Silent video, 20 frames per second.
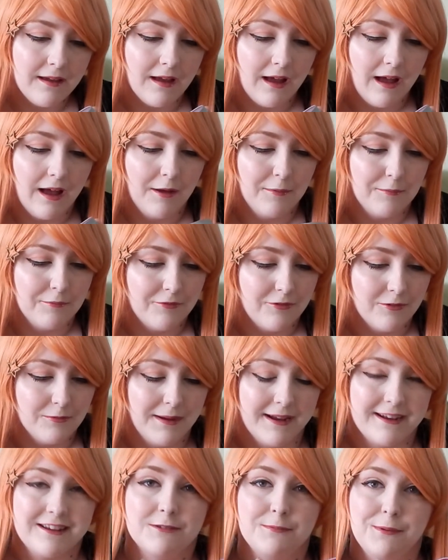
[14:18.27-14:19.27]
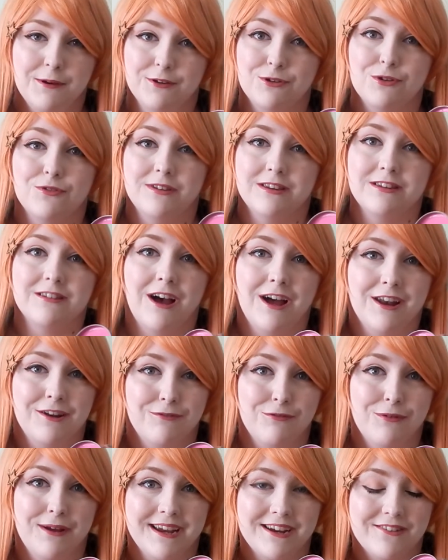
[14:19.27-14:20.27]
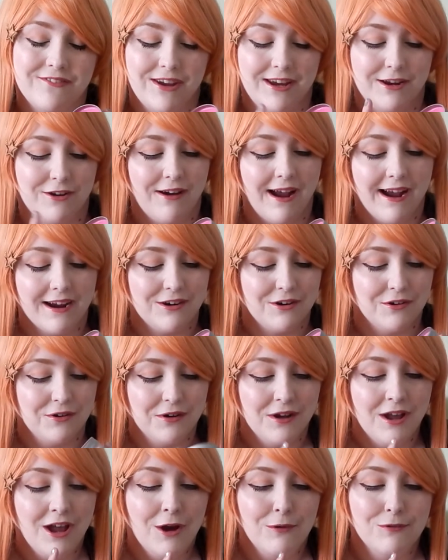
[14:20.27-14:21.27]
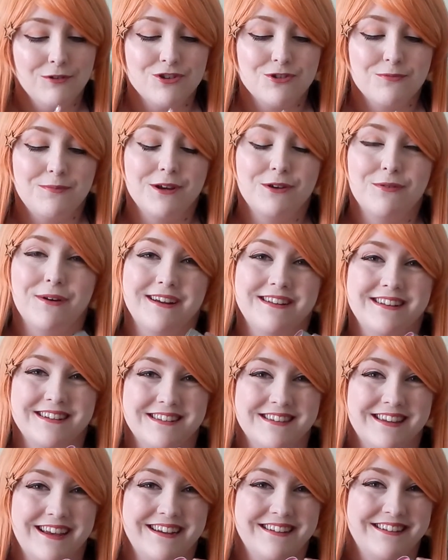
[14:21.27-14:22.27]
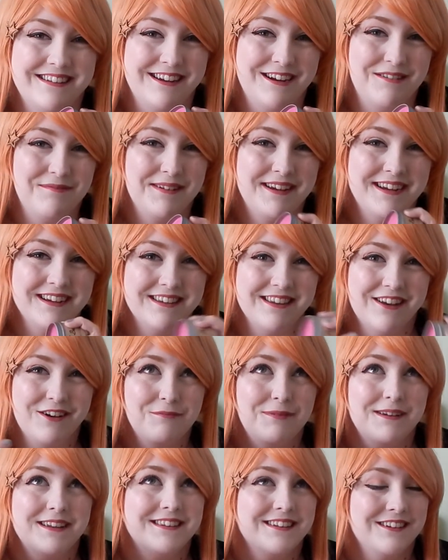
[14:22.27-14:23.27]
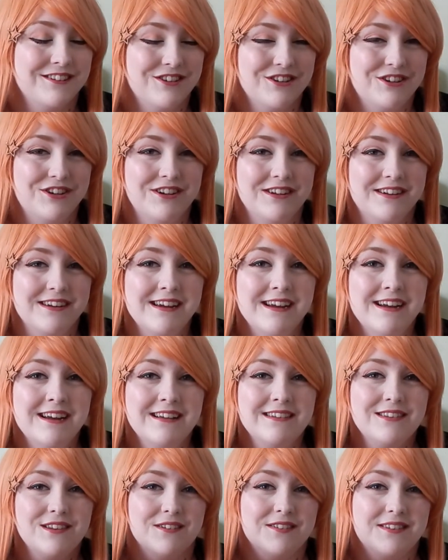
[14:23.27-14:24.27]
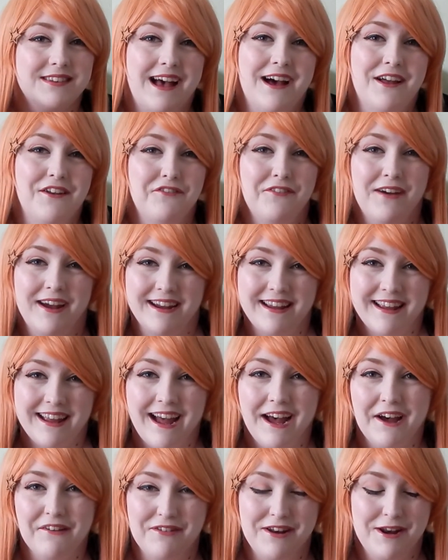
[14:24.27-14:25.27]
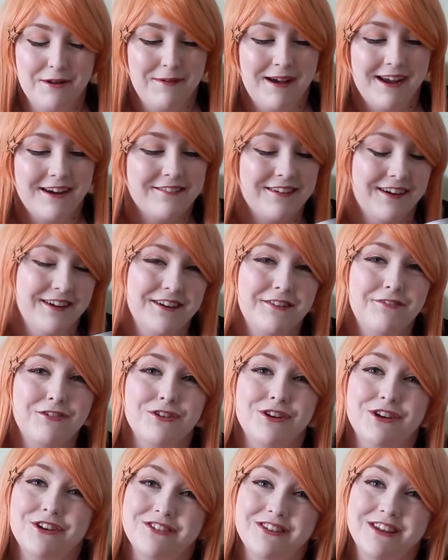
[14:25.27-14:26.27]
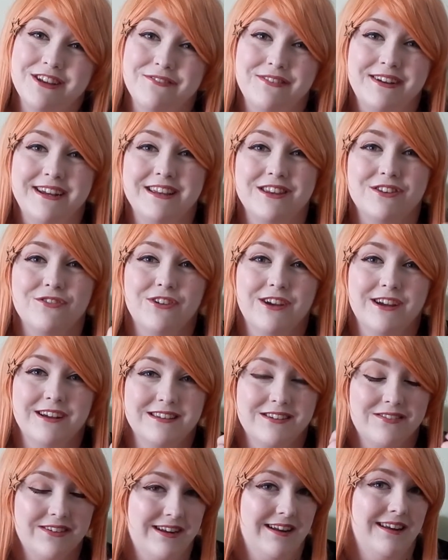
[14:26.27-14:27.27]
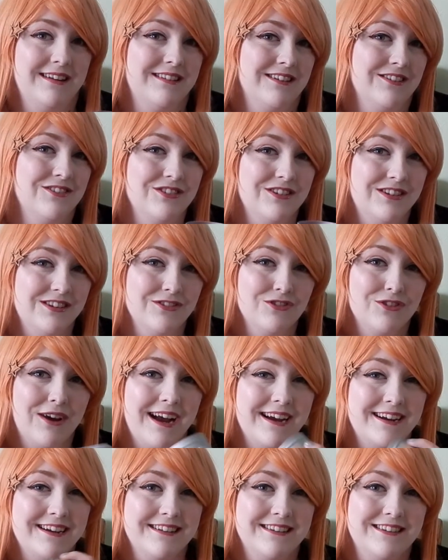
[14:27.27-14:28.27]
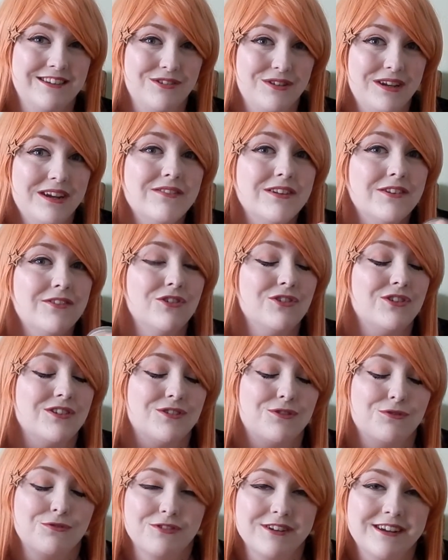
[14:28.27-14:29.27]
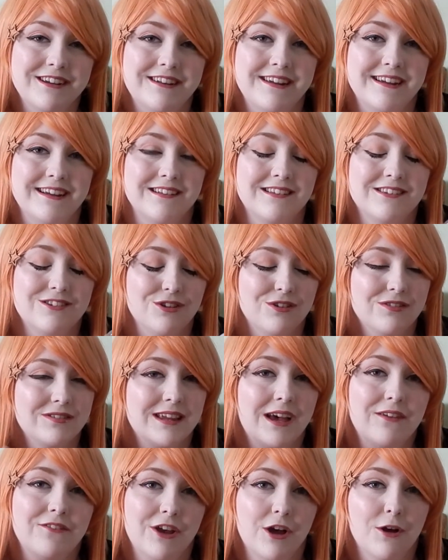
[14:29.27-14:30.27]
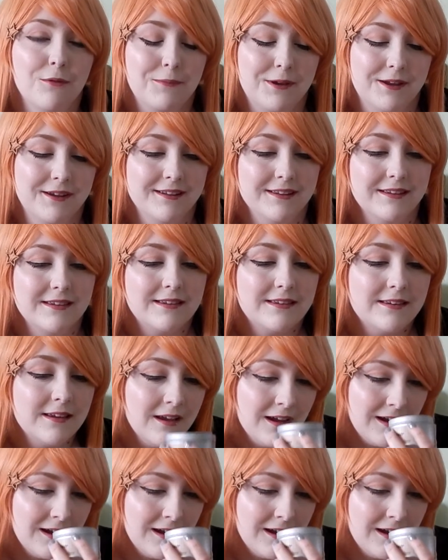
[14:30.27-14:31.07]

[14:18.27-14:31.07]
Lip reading: From my experience with this kind of wick, they crackle, which would be quite exciting because that would be such a good sort of sound effect to have in the background if you're using these for something like Dungeons and Dragons, or even if you're just reading, sort of set the ambience.